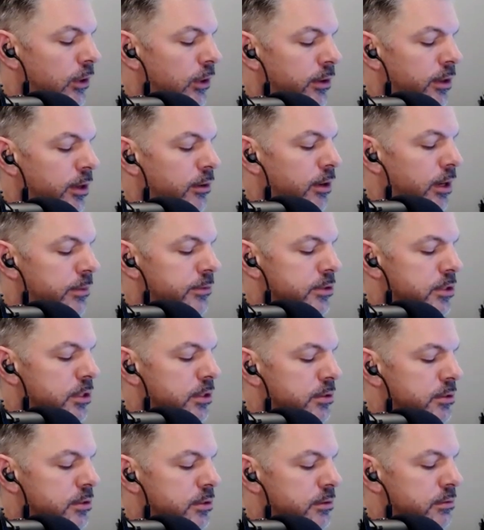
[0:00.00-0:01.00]
All that crap's
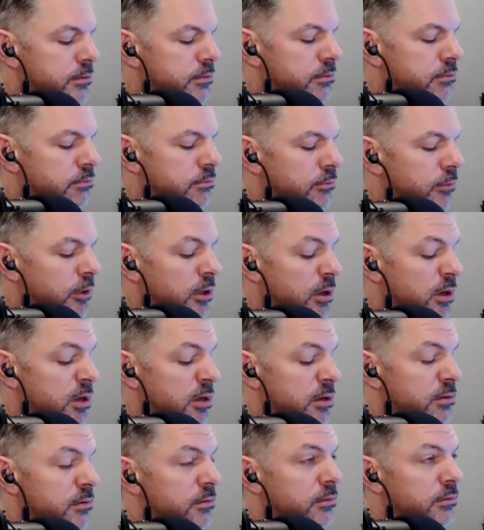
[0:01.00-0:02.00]
just
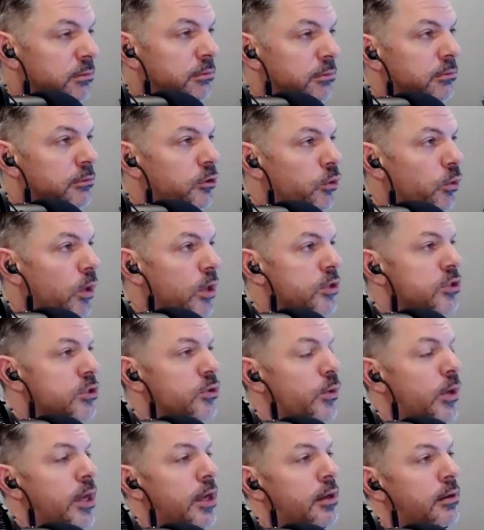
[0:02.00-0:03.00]
gone,
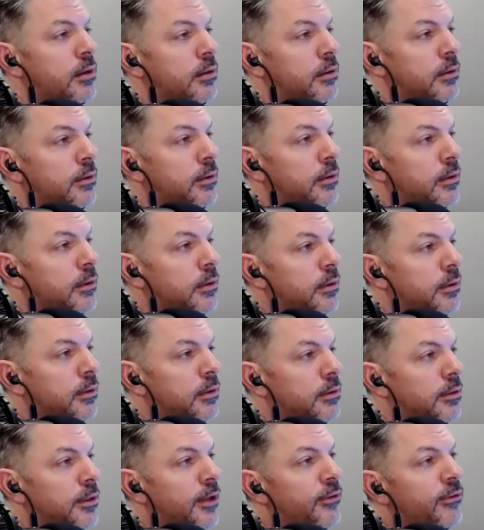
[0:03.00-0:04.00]
washed away,
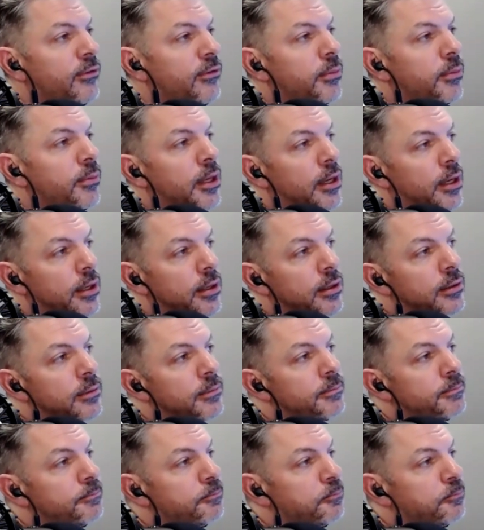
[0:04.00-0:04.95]
left behind.